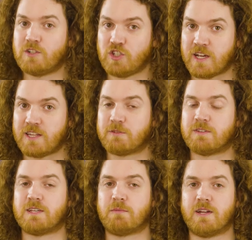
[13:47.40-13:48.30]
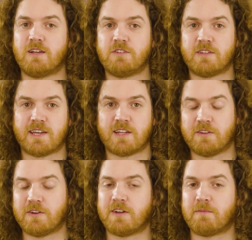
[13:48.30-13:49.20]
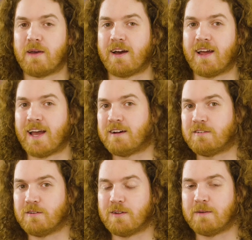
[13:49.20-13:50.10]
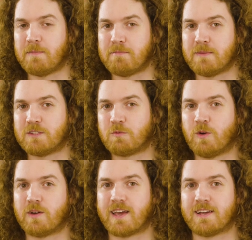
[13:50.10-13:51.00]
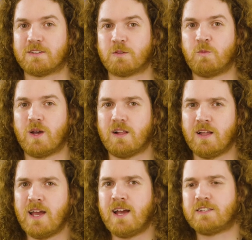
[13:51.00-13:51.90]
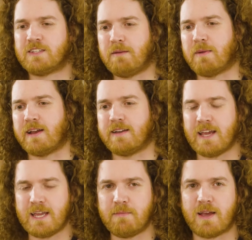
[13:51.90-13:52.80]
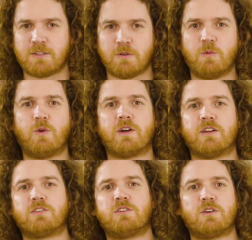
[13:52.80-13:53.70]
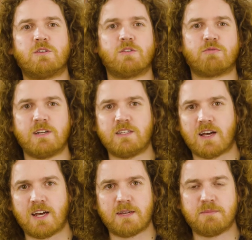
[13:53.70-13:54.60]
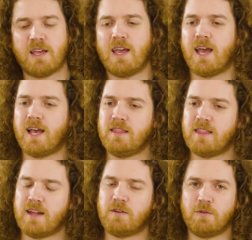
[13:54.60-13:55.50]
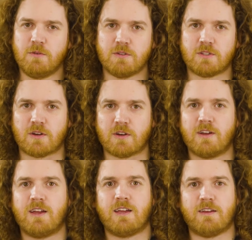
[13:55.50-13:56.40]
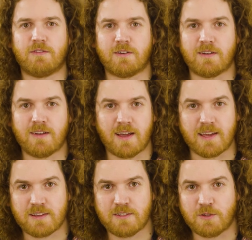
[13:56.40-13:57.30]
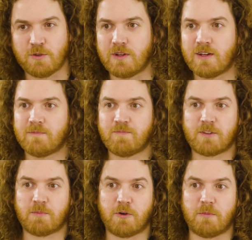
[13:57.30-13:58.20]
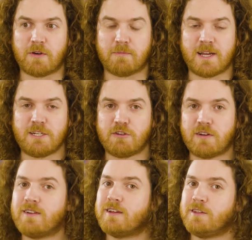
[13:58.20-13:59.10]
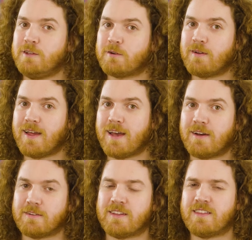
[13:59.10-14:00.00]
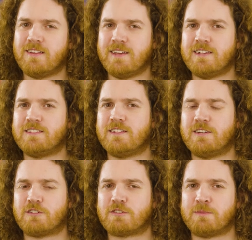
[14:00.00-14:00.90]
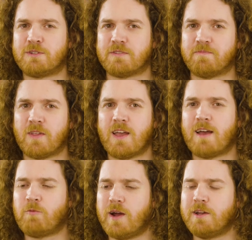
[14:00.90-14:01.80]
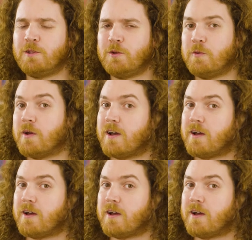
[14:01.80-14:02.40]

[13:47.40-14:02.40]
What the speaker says: share this with someone else so they can learn about how amendments work as well. Say my name as you walk in a circle 3 times, and then also, if you'd like to support me on Patreon, you're allowed. The link is in the description. Why don't you